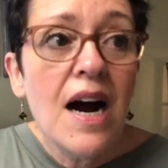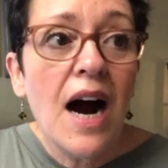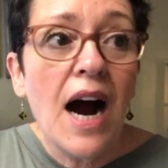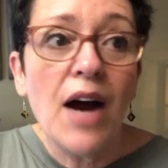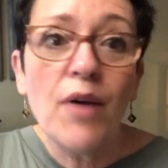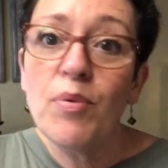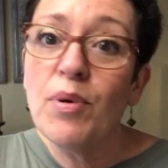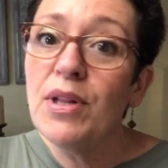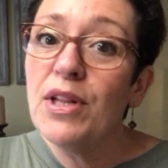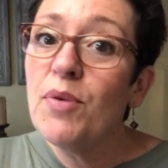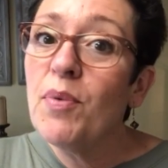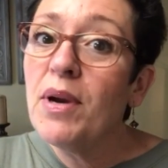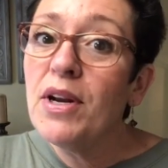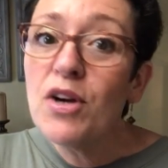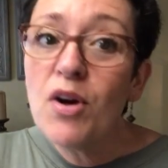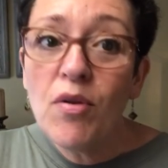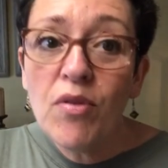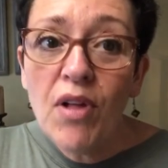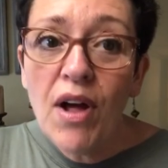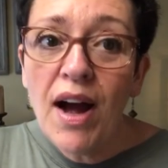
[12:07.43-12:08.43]
I really want to
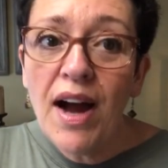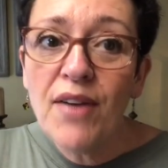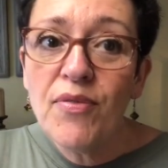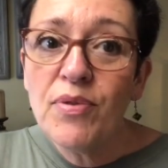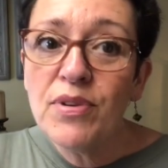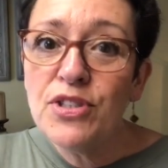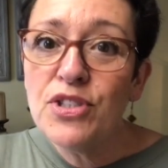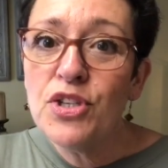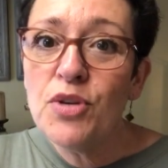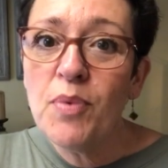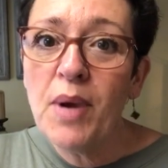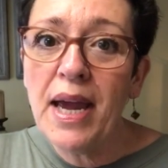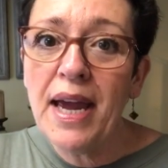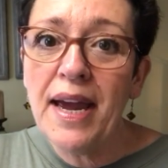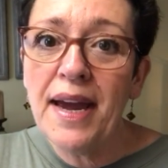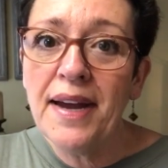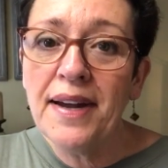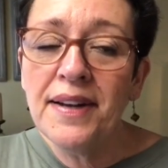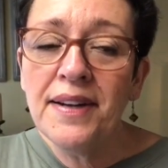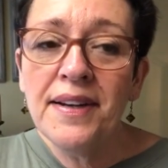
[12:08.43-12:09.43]
go live with
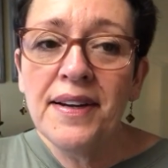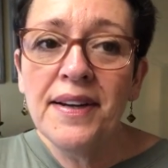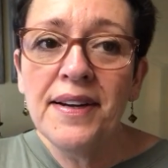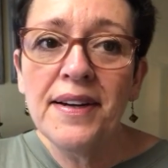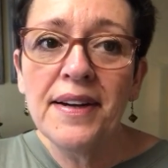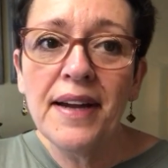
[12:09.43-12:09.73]
Joanne,